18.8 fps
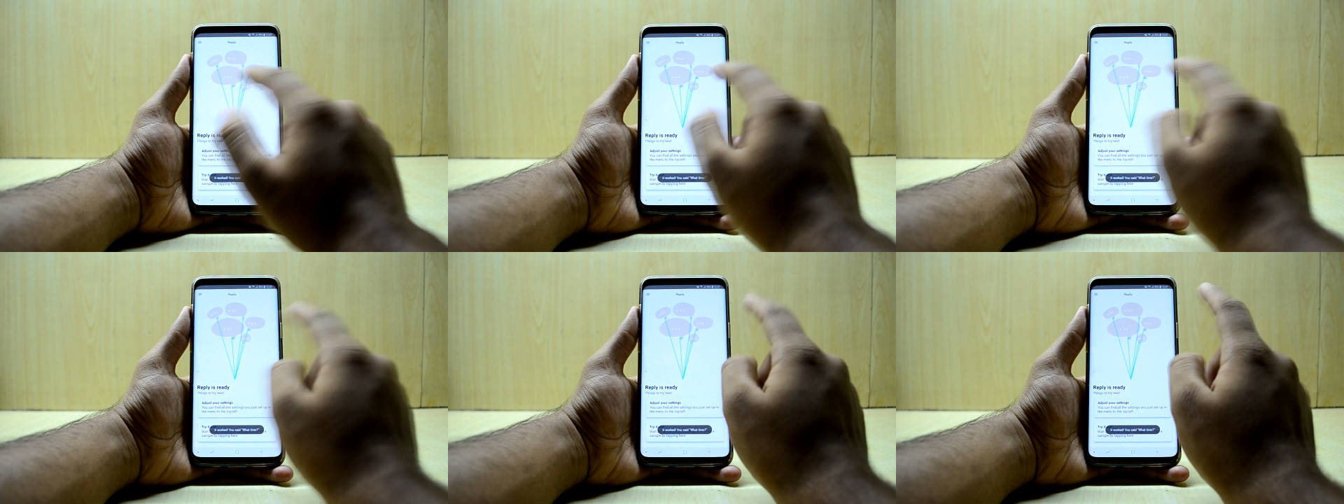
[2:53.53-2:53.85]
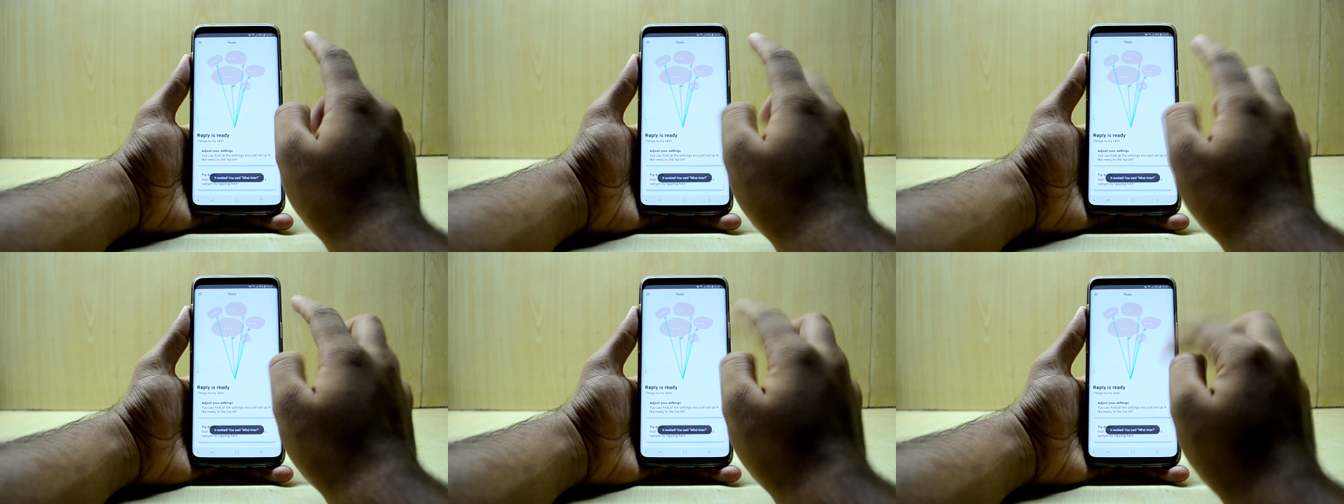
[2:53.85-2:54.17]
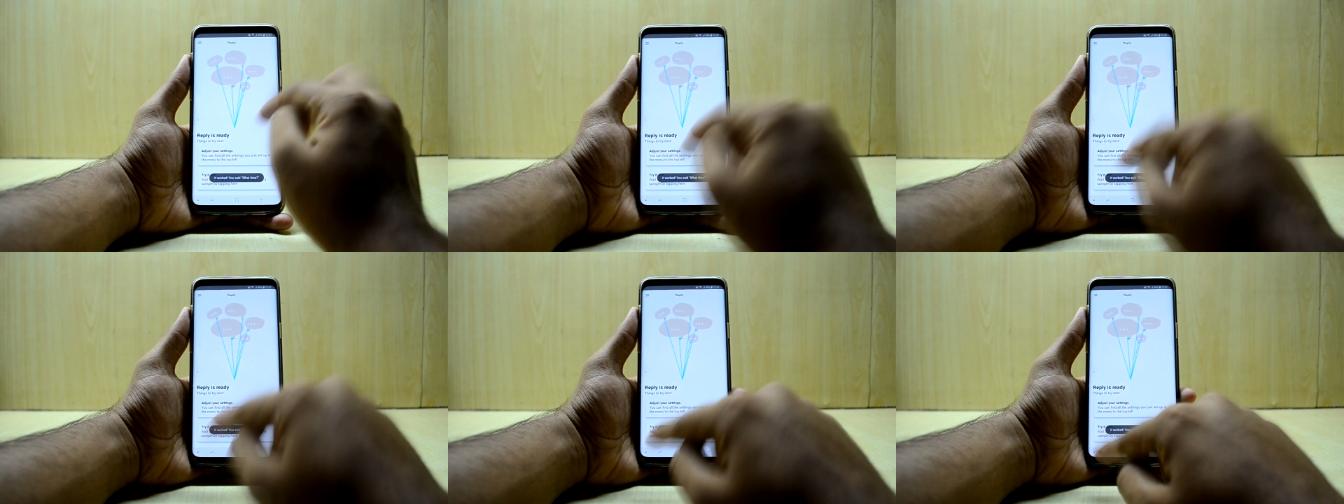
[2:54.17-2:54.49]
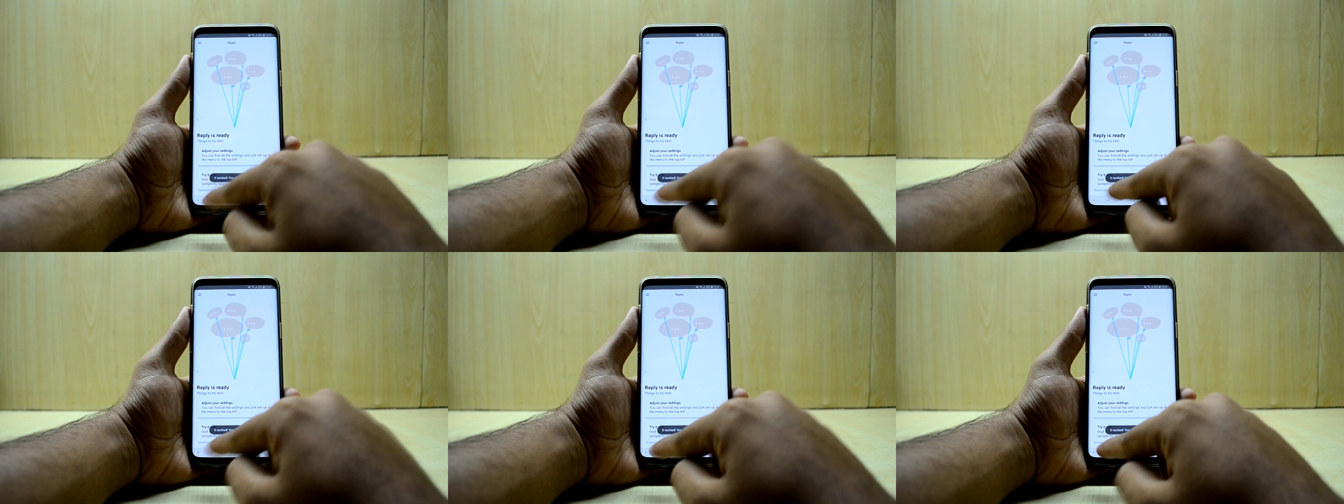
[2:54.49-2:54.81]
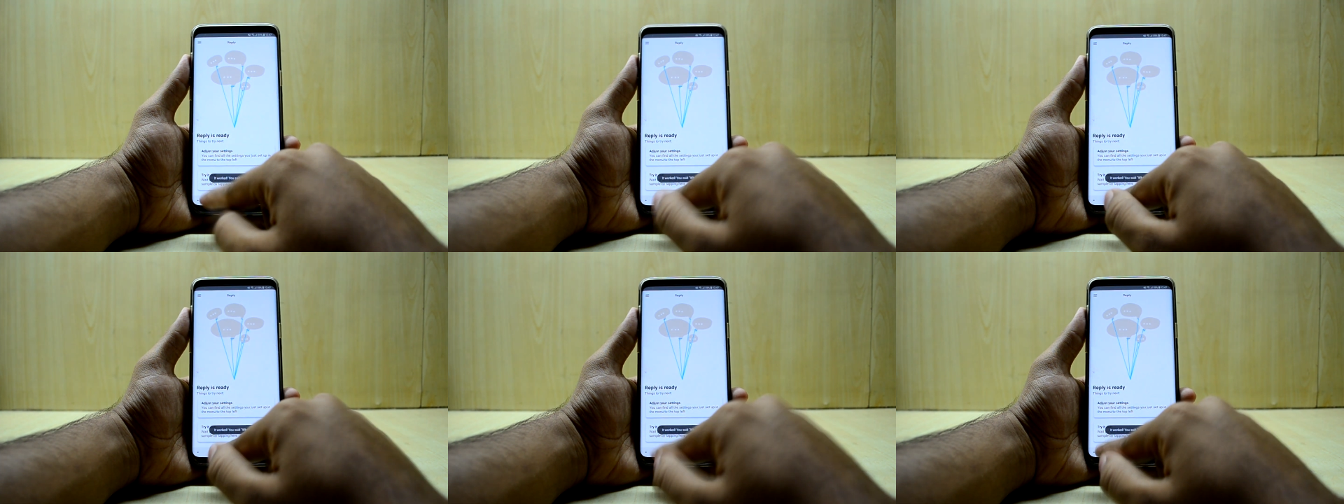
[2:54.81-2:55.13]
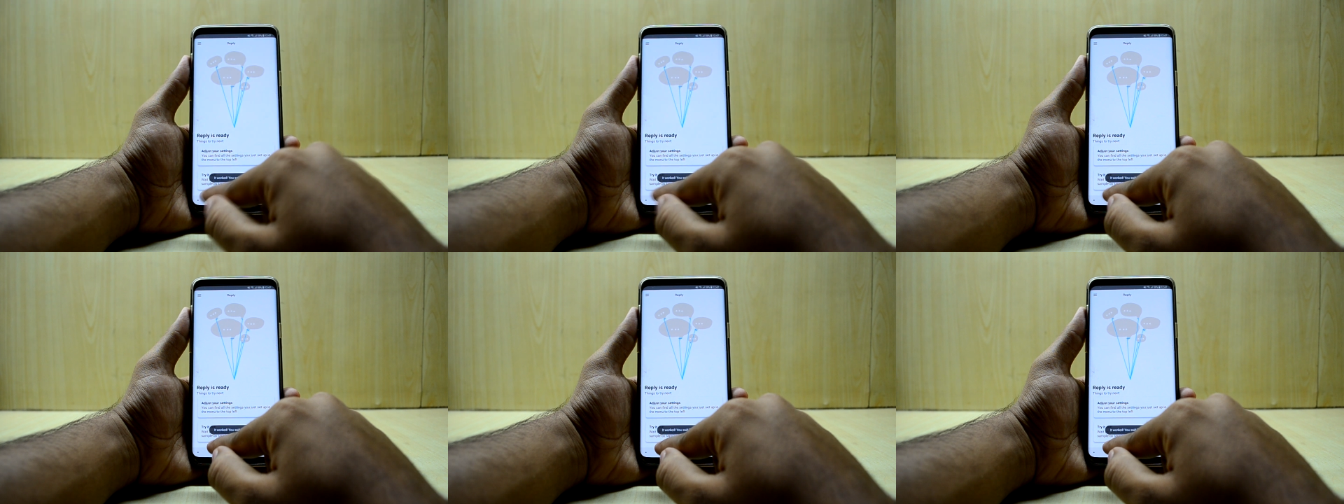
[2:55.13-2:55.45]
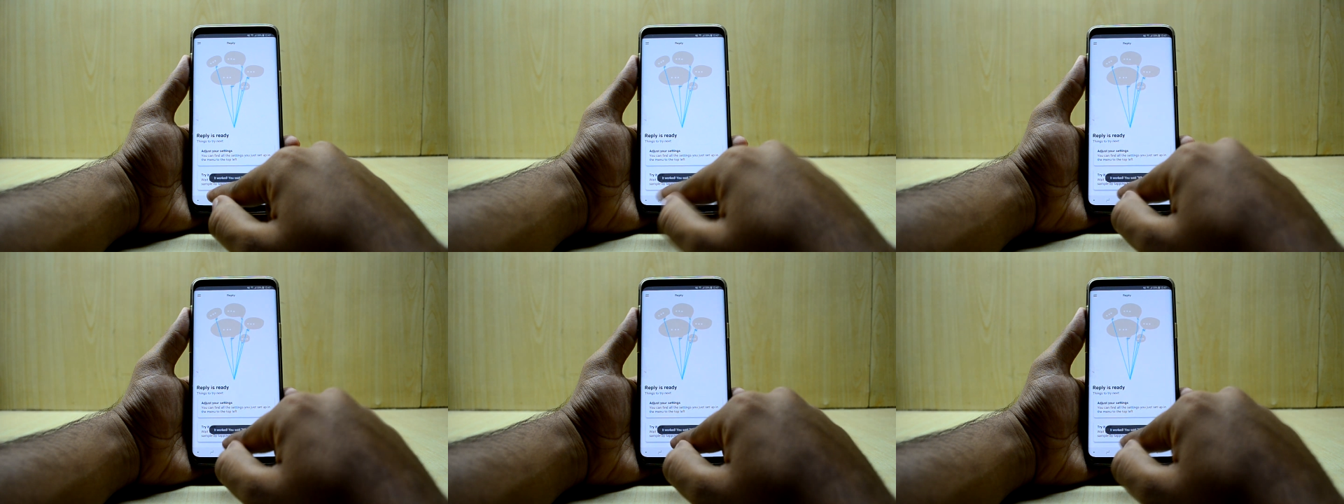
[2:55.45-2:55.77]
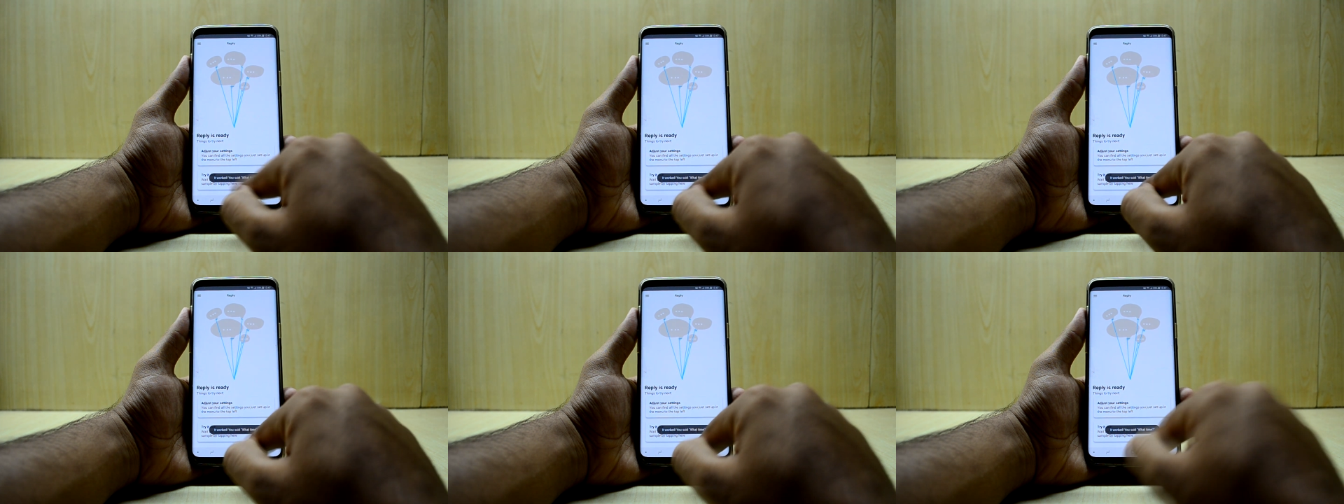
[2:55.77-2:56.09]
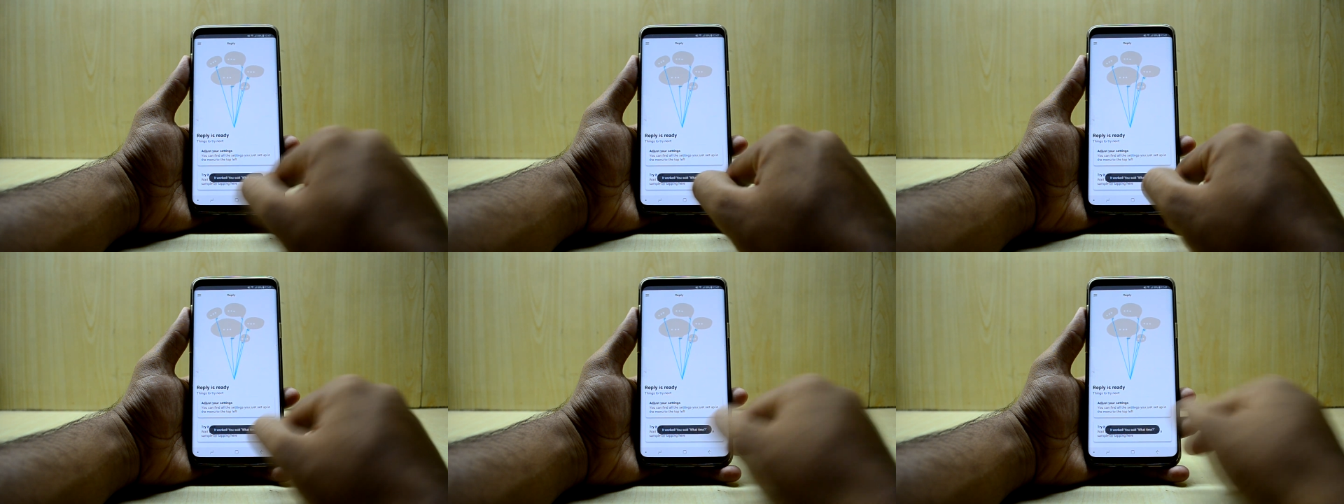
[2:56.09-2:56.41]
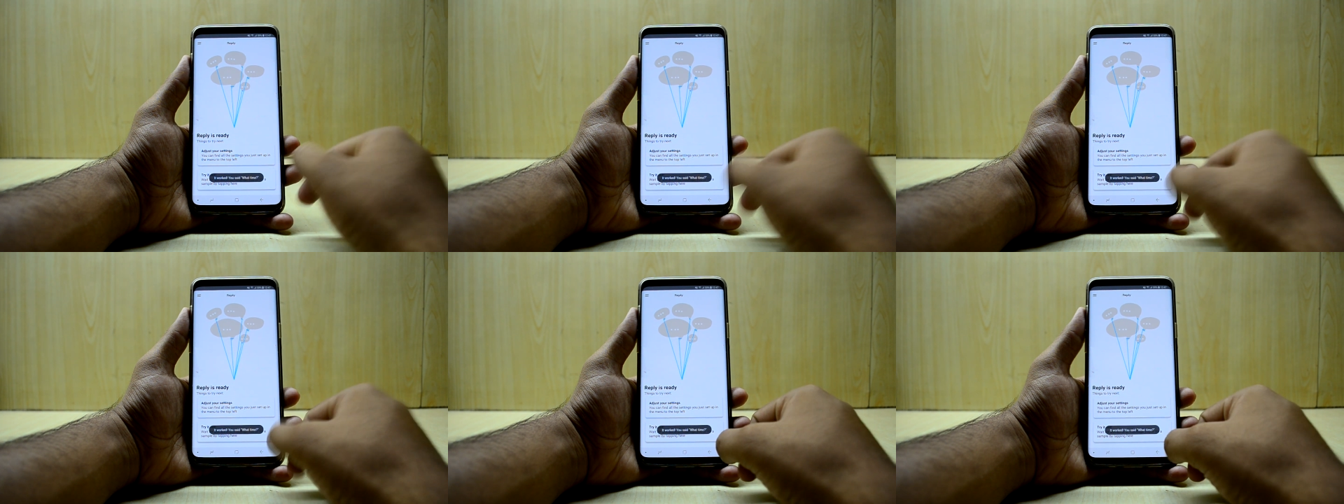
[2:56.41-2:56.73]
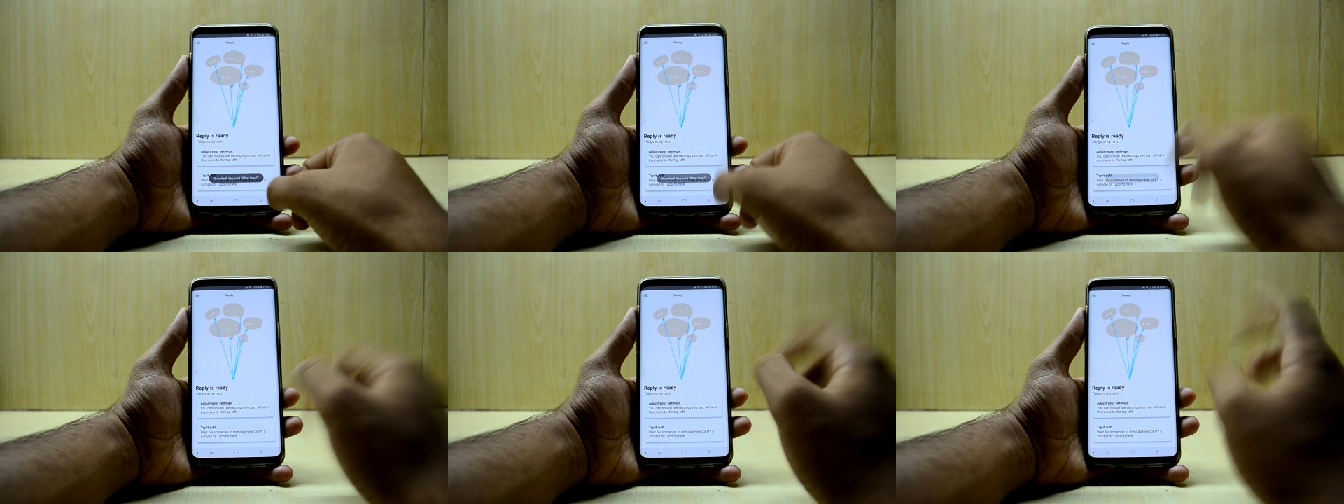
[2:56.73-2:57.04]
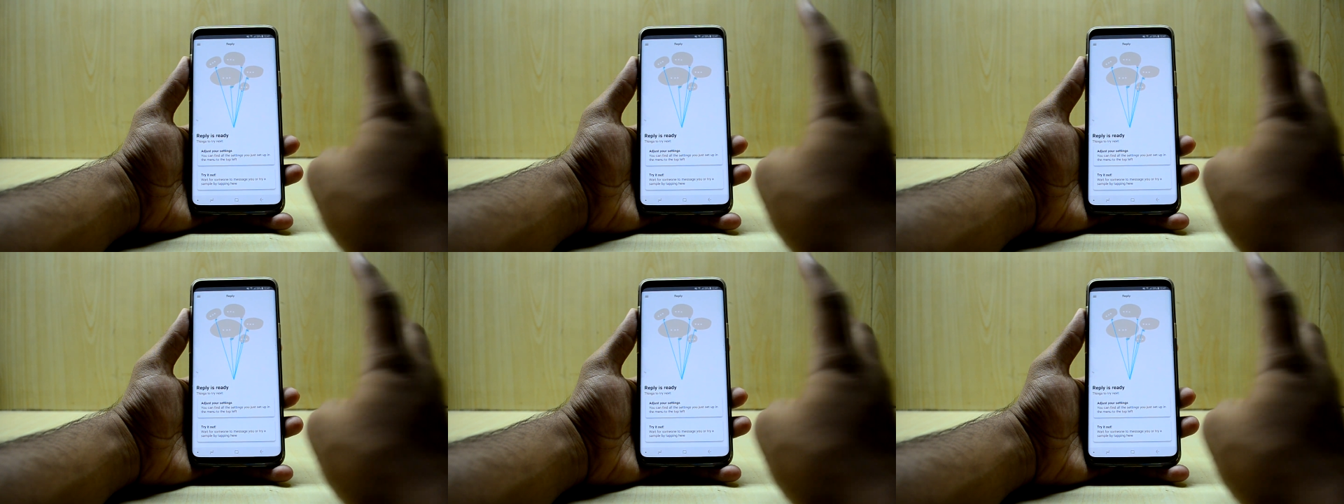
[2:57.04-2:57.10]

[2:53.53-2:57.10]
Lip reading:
(no speaker visible)